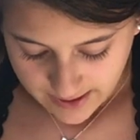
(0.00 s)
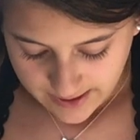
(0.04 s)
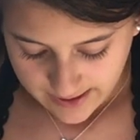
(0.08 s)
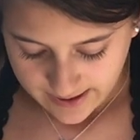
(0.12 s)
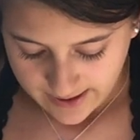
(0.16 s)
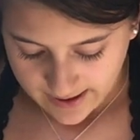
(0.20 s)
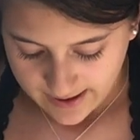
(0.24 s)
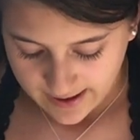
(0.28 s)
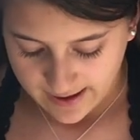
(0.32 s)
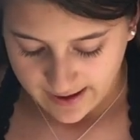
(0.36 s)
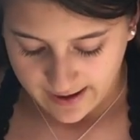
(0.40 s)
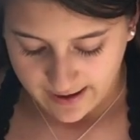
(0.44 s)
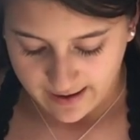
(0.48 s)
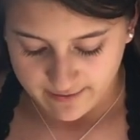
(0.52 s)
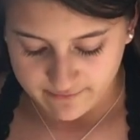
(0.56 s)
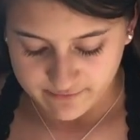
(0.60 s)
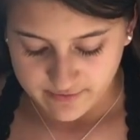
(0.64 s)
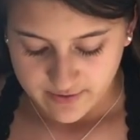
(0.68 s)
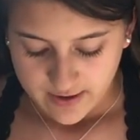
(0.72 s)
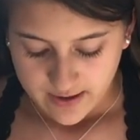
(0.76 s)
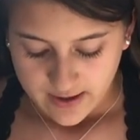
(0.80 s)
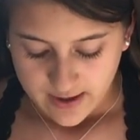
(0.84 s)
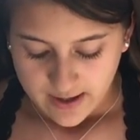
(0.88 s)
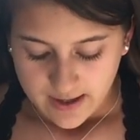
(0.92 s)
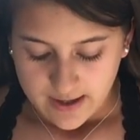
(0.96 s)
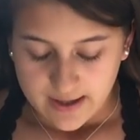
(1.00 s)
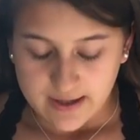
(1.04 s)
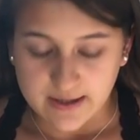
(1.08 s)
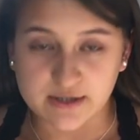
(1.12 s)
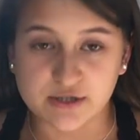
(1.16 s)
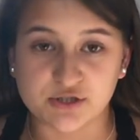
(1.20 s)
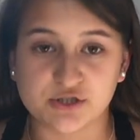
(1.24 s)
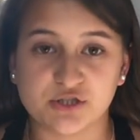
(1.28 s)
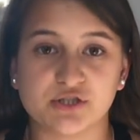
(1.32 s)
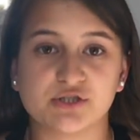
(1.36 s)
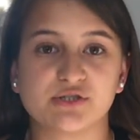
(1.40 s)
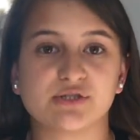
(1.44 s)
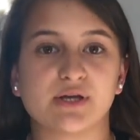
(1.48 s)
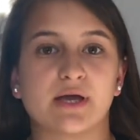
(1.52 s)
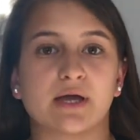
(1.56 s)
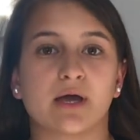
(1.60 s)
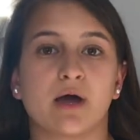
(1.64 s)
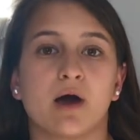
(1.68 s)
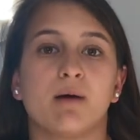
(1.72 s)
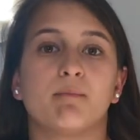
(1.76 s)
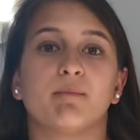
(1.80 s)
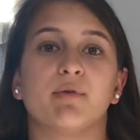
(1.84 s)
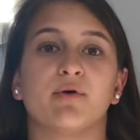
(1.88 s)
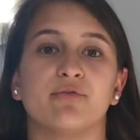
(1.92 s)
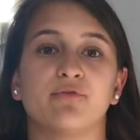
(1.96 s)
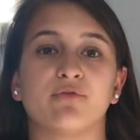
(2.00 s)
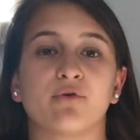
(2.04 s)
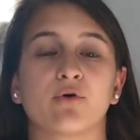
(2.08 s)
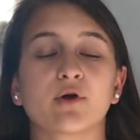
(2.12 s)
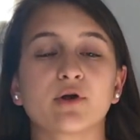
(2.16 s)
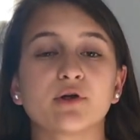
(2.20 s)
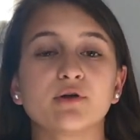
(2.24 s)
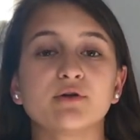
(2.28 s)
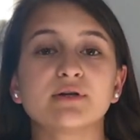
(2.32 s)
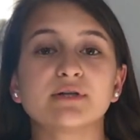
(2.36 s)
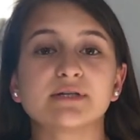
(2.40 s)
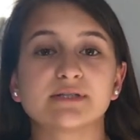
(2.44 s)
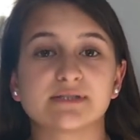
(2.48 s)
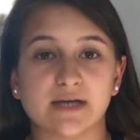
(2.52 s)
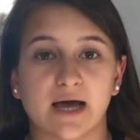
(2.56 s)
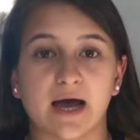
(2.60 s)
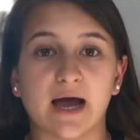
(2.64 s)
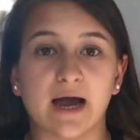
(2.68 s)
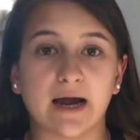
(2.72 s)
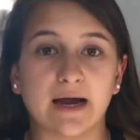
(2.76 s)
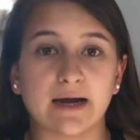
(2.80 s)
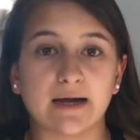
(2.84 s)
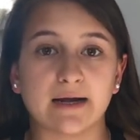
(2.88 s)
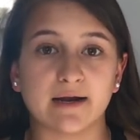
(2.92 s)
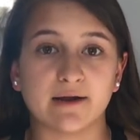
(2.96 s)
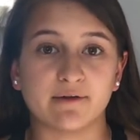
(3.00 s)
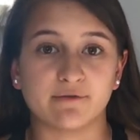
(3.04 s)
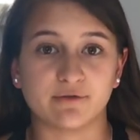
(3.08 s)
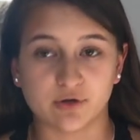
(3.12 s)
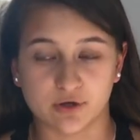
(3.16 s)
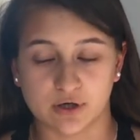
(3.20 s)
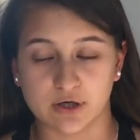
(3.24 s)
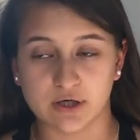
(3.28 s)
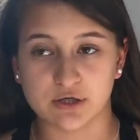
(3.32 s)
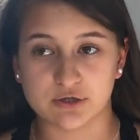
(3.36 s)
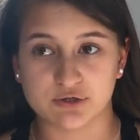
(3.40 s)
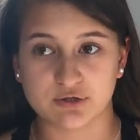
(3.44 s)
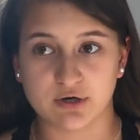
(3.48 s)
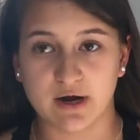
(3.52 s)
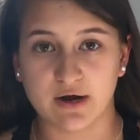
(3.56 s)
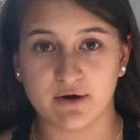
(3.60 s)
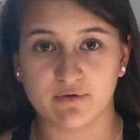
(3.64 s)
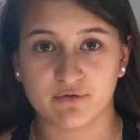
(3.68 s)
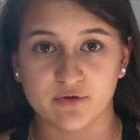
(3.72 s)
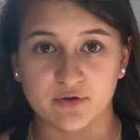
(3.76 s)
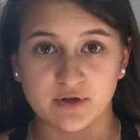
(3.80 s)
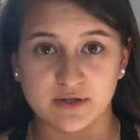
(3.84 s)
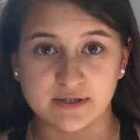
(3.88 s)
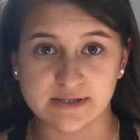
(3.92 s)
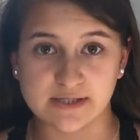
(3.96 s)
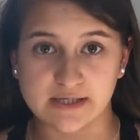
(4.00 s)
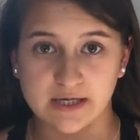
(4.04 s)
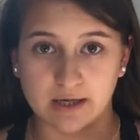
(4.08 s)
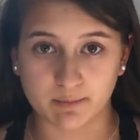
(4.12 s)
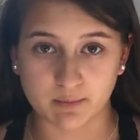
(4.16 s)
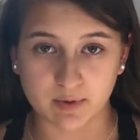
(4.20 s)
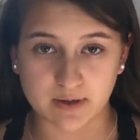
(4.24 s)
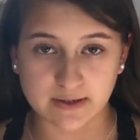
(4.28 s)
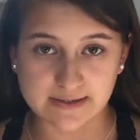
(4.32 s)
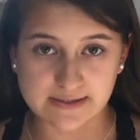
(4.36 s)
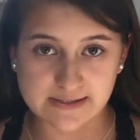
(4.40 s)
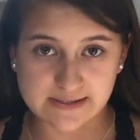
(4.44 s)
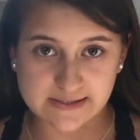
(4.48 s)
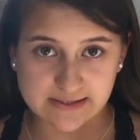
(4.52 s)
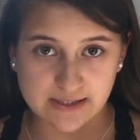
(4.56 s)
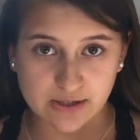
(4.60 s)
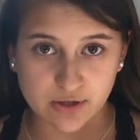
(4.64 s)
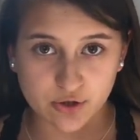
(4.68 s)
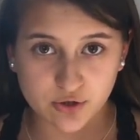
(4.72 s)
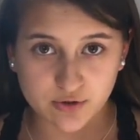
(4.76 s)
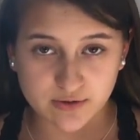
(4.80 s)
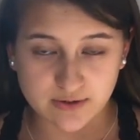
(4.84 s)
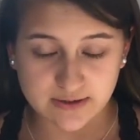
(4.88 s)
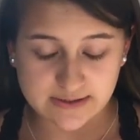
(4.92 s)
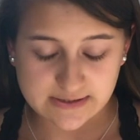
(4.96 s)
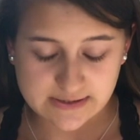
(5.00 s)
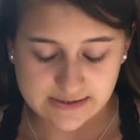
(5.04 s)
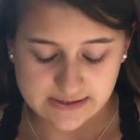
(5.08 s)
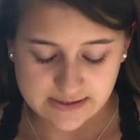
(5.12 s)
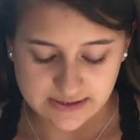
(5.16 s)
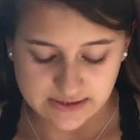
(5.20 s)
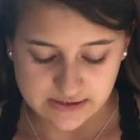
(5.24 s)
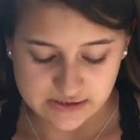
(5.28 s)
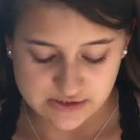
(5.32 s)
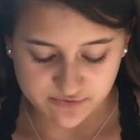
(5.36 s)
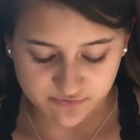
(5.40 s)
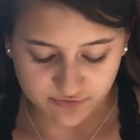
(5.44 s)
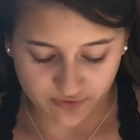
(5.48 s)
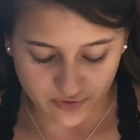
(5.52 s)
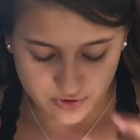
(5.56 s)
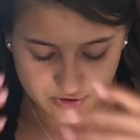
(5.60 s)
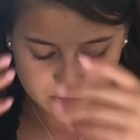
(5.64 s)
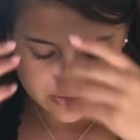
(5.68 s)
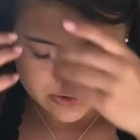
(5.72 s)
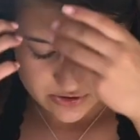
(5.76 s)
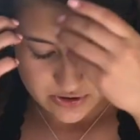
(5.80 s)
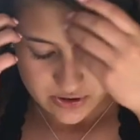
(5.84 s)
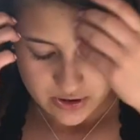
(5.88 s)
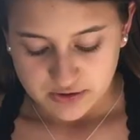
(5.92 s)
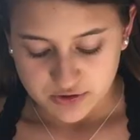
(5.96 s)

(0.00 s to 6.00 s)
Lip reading: I have is just like, before you decide if you're gonna try out for the team, consider these things first.